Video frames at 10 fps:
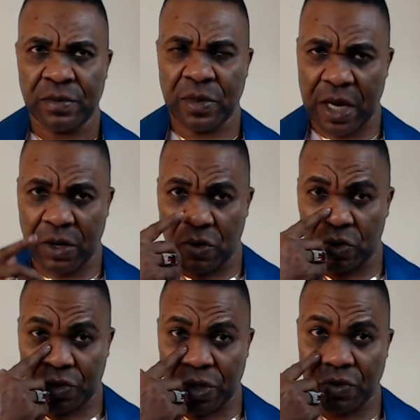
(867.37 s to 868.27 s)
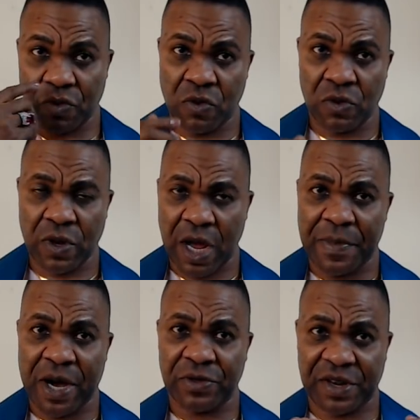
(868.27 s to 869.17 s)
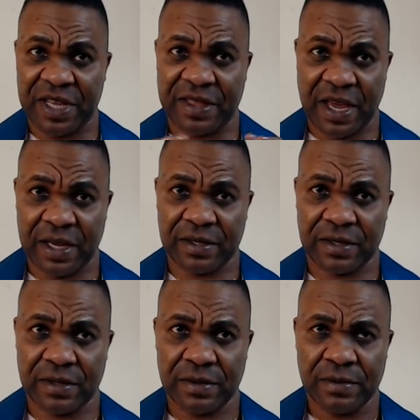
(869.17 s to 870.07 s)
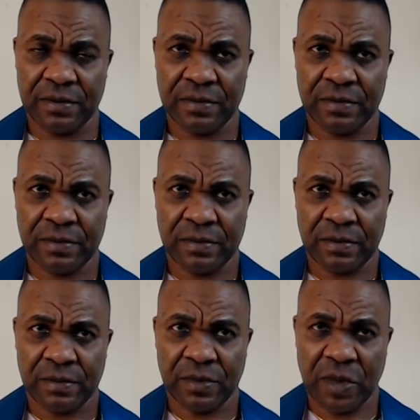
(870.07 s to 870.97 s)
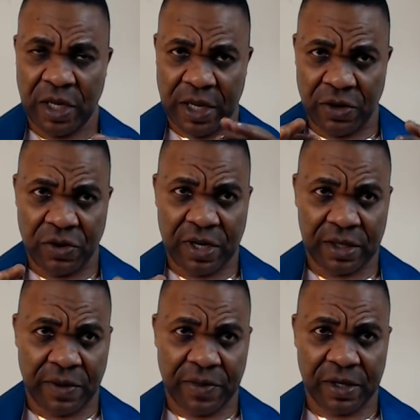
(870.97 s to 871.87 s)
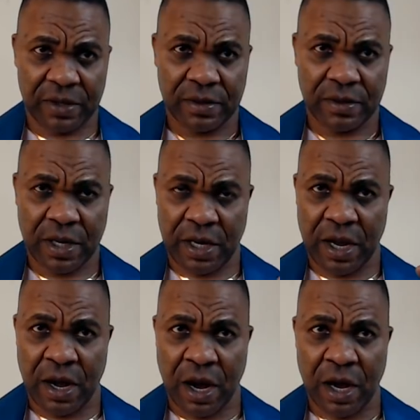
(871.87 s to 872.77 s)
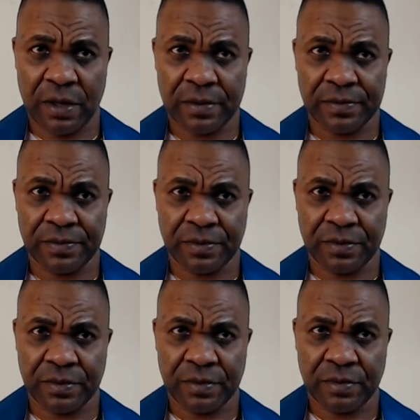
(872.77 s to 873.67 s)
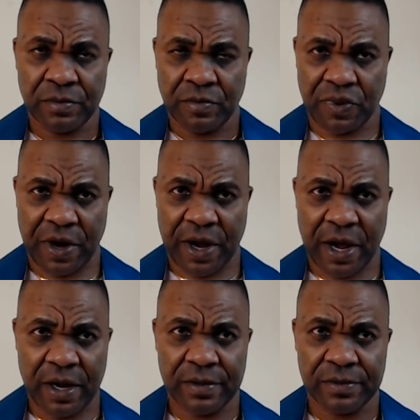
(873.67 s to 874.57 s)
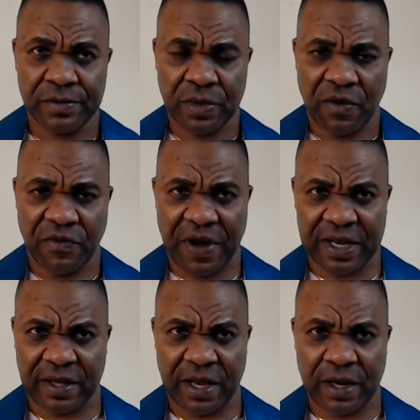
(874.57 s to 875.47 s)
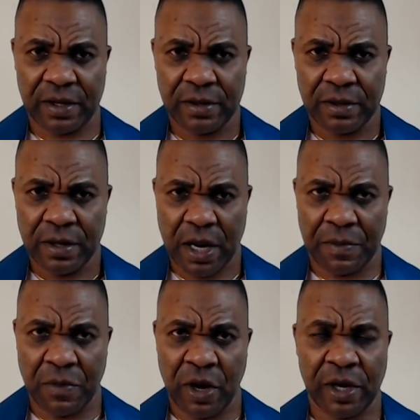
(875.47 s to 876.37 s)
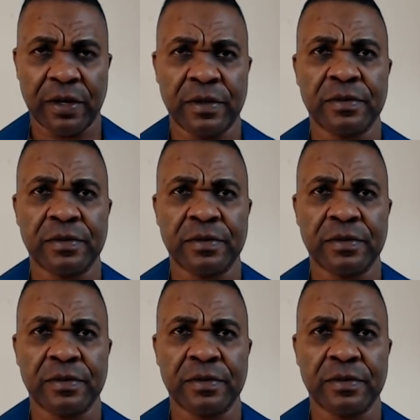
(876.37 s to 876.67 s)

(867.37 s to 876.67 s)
There are no strict rules about three things in the New Testament, and they are prayer, fasting, and money.